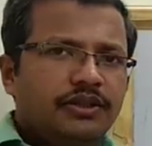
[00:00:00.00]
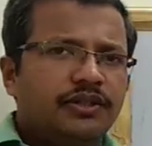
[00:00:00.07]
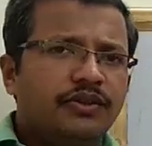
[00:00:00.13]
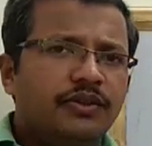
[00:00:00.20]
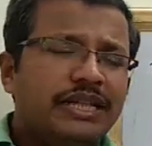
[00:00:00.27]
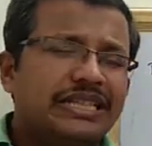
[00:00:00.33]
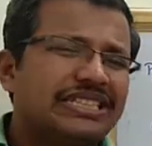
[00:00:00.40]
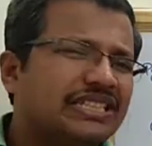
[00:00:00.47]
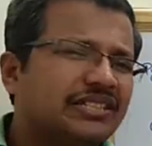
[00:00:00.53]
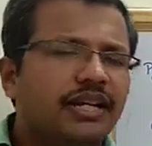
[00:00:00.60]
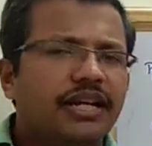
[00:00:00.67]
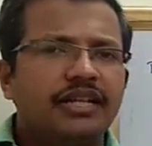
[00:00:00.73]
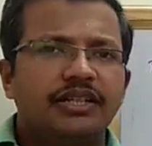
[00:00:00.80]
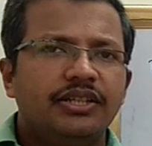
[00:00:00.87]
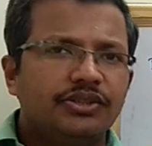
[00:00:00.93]
There is no
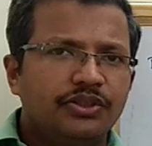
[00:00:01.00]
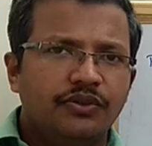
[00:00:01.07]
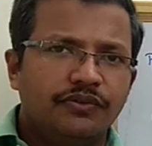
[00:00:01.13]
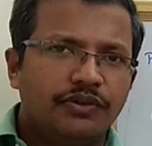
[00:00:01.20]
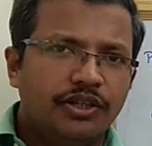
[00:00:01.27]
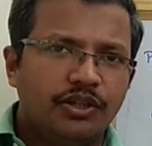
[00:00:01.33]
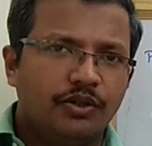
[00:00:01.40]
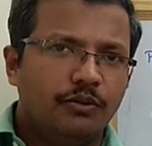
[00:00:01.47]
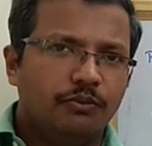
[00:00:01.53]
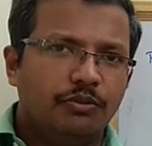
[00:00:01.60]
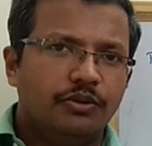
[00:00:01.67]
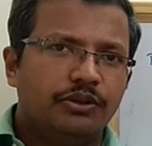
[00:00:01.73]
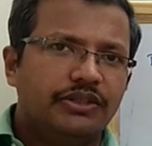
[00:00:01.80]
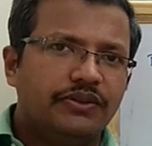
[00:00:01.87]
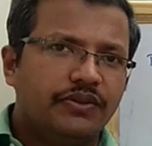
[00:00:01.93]
extra addition of any
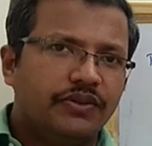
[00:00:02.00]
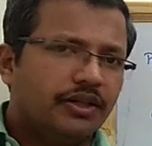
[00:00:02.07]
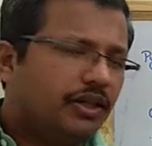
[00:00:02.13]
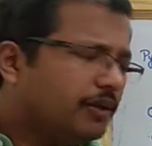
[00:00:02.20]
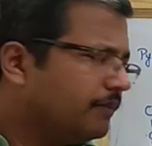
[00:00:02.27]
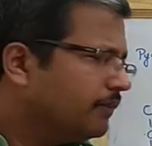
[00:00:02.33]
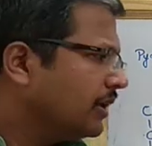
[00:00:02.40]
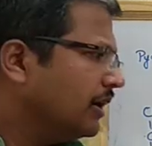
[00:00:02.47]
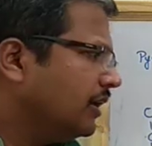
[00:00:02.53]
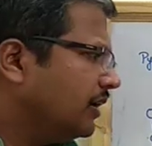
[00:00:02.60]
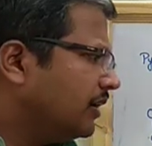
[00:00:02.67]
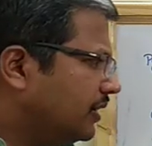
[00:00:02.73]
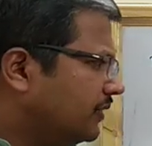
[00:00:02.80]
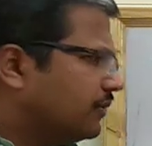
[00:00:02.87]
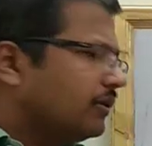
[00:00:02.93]
compound. Instead,
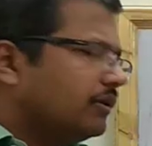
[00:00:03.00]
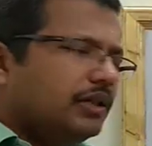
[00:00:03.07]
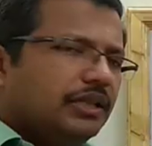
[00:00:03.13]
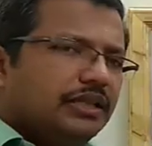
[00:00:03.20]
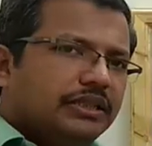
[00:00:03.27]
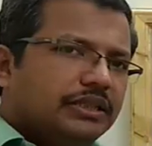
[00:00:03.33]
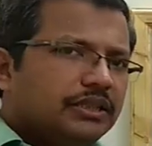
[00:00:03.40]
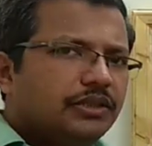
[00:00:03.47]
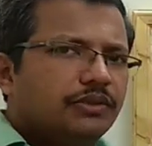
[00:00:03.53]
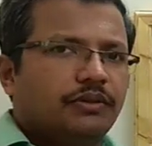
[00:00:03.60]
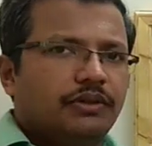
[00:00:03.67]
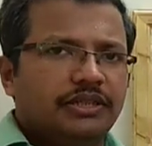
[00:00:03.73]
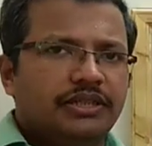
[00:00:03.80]
it is already there.